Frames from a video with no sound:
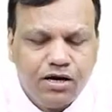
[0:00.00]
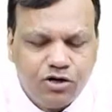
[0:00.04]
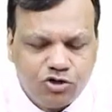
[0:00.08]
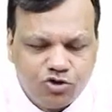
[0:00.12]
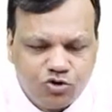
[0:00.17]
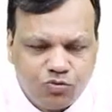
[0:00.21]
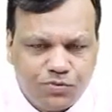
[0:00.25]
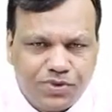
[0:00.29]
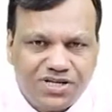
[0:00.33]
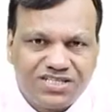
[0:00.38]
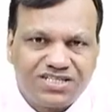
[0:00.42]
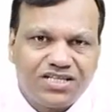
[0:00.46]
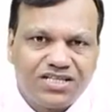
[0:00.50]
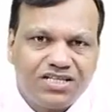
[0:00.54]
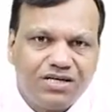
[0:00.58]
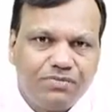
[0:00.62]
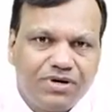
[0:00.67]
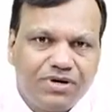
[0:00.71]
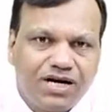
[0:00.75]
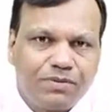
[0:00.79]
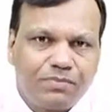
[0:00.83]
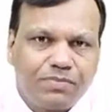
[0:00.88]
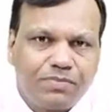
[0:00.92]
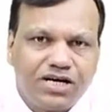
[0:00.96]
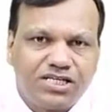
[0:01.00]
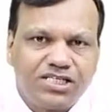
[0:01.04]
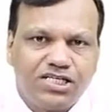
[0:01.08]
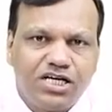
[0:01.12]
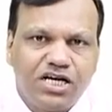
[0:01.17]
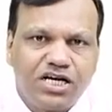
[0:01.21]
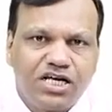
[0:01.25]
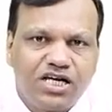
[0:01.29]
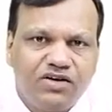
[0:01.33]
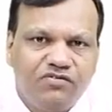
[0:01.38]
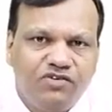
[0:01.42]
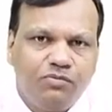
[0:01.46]
you measure the blood pressure,
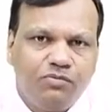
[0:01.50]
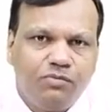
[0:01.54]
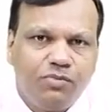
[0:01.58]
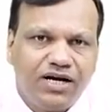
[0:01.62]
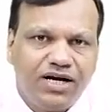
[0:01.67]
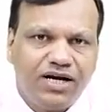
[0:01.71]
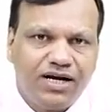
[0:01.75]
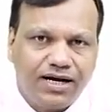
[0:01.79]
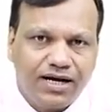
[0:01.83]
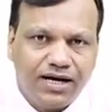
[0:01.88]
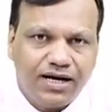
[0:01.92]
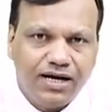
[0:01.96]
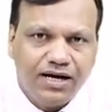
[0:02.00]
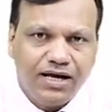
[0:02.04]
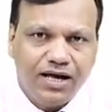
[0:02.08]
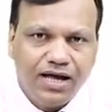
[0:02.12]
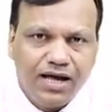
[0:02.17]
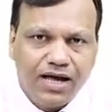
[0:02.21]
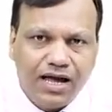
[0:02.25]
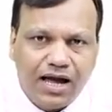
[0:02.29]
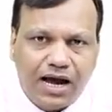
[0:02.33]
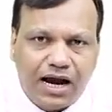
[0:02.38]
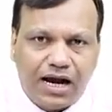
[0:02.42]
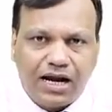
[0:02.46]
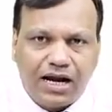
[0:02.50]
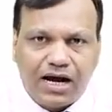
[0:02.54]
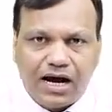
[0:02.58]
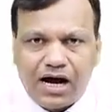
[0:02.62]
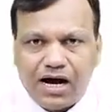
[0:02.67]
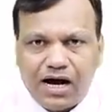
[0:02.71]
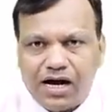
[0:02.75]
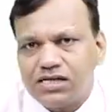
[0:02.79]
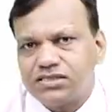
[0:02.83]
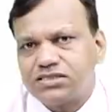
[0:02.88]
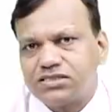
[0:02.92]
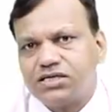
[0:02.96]
give him a drug, and
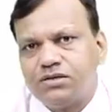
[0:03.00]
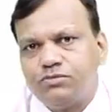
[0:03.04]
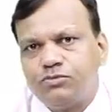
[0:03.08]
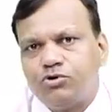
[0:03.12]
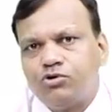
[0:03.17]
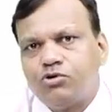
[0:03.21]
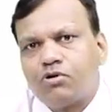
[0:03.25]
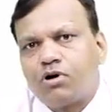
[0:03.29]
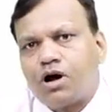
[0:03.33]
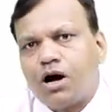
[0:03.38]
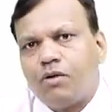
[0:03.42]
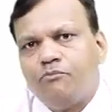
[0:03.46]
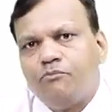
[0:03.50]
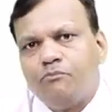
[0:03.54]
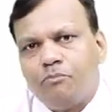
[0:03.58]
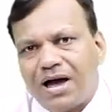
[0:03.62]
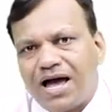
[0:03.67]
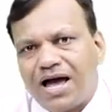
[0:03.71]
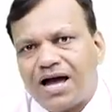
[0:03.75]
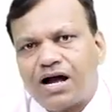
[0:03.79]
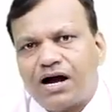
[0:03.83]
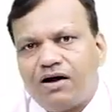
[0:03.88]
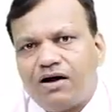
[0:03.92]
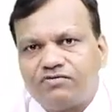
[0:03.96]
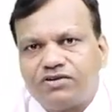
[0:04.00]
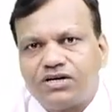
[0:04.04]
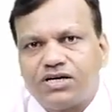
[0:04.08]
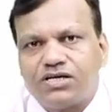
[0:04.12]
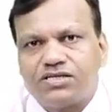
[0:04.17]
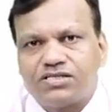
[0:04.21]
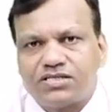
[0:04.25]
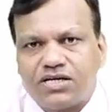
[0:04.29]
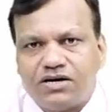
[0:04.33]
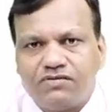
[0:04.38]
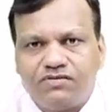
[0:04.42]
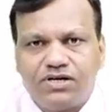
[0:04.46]
ask him to come back after
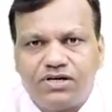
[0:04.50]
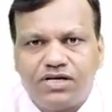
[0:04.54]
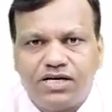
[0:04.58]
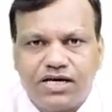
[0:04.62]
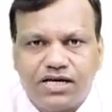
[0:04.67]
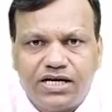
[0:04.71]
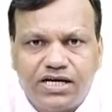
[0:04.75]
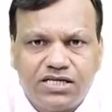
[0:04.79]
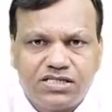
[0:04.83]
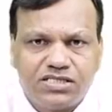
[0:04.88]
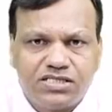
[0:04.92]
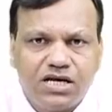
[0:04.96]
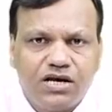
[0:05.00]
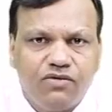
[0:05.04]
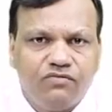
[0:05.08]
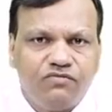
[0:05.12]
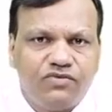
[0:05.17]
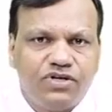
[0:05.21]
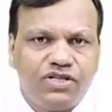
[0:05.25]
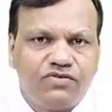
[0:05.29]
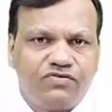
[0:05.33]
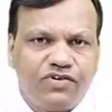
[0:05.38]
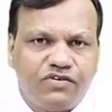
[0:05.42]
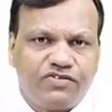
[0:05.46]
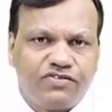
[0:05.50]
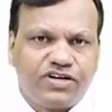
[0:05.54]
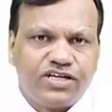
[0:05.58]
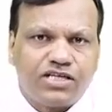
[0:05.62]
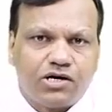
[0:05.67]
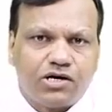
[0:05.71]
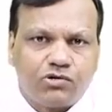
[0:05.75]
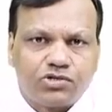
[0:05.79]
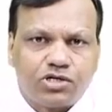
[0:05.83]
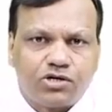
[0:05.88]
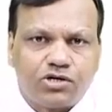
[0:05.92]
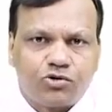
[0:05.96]
7 days with
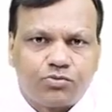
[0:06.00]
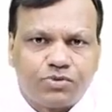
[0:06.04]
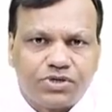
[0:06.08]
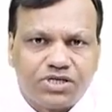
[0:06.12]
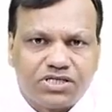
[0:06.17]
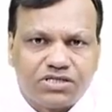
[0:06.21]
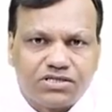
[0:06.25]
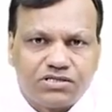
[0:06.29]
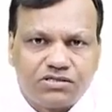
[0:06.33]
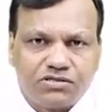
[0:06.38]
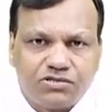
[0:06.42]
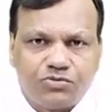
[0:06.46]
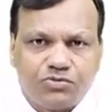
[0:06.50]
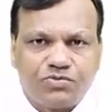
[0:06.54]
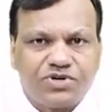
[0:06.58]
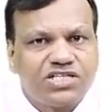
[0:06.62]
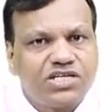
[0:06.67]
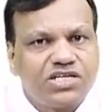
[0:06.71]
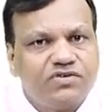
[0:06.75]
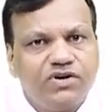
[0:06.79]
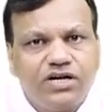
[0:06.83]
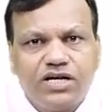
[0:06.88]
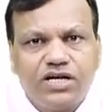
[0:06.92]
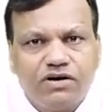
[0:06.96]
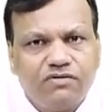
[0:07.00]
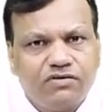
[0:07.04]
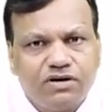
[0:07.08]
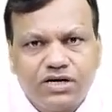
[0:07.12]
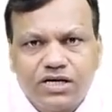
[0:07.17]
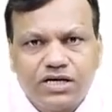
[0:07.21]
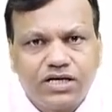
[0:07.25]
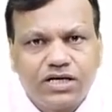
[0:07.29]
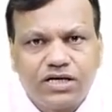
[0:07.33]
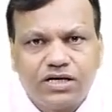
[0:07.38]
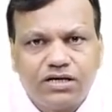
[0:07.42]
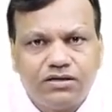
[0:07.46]
50,000 rupees. So person will never
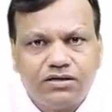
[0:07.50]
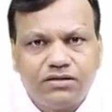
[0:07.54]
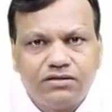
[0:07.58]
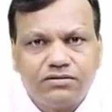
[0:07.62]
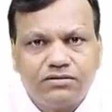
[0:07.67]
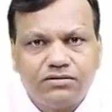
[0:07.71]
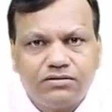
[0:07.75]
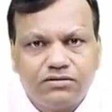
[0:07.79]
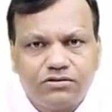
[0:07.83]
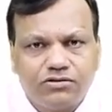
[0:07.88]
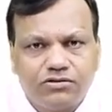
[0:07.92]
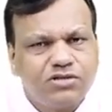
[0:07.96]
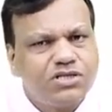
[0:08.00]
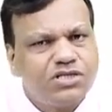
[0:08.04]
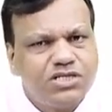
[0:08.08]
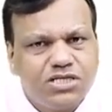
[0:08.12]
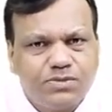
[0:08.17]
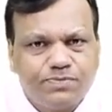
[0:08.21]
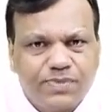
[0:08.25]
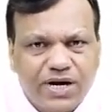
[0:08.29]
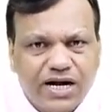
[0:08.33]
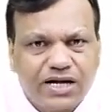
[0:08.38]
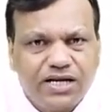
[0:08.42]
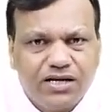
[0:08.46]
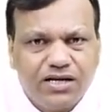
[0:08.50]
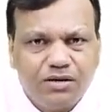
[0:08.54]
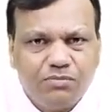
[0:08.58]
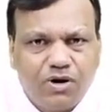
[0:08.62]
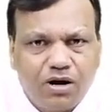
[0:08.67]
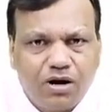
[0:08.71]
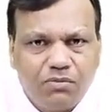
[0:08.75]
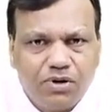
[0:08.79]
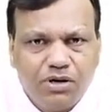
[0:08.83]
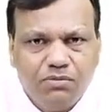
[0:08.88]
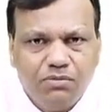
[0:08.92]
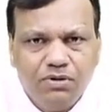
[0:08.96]
return. So this is practical
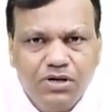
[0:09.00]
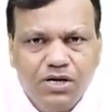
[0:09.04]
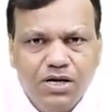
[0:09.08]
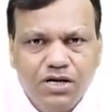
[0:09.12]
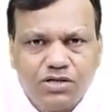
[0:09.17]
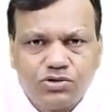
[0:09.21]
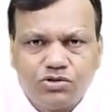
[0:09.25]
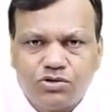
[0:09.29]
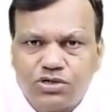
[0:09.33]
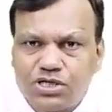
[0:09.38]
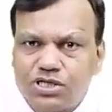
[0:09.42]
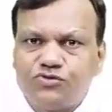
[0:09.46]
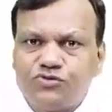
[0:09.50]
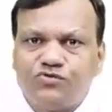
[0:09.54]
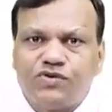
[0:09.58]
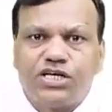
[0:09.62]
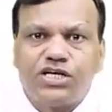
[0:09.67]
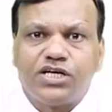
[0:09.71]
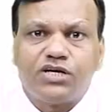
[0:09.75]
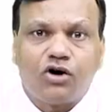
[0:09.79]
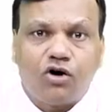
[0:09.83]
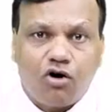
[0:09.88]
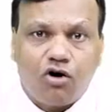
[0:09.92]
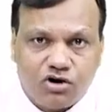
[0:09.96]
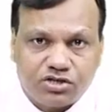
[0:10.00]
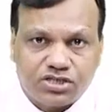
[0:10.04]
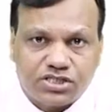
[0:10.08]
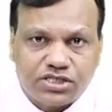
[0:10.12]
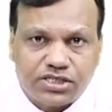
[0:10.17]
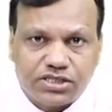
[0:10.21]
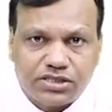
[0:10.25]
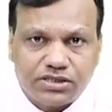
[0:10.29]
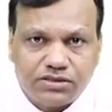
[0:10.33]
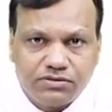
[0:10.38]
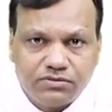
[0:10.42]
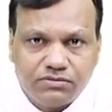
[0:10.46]
problem. So it is very
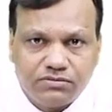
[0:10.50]
costly.